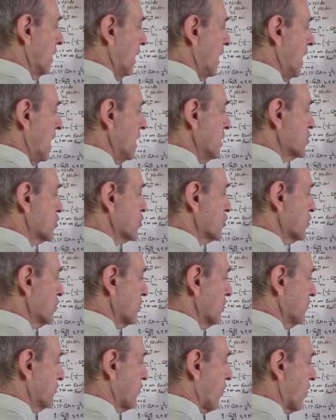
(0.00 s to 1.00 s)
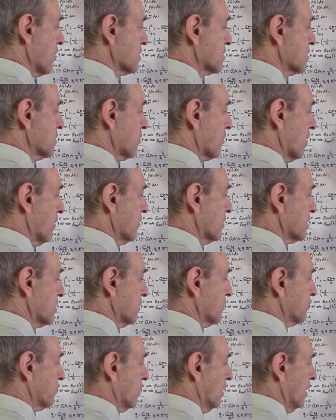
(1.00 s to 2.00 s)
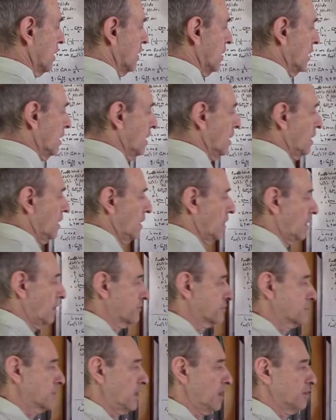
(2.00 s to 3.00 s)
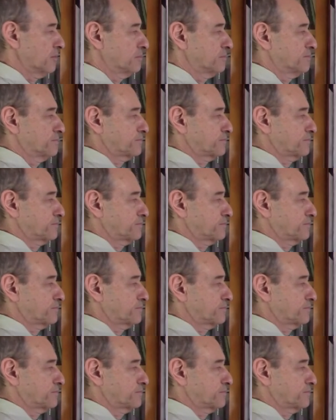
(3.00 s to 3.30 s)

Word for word: h first derivative of time.